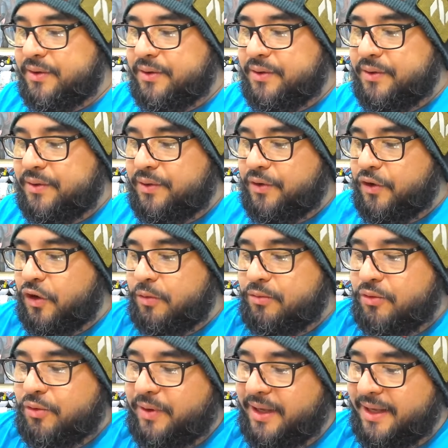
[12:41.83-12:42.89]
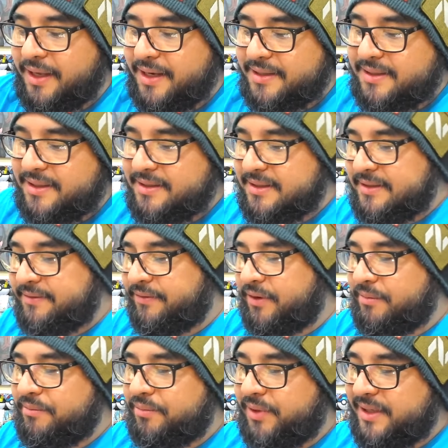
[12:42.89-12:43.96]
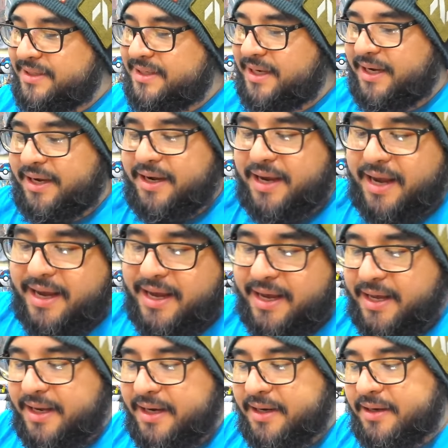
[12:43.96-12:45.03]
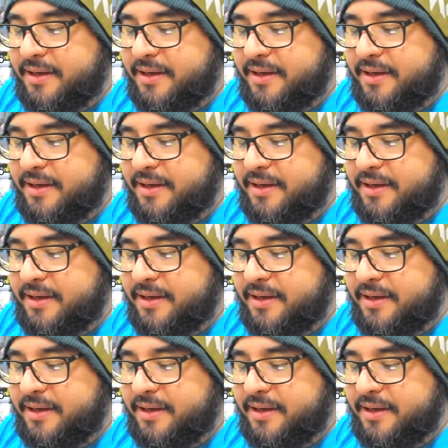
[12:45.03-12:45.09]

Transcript: normal E Xs from Blissey and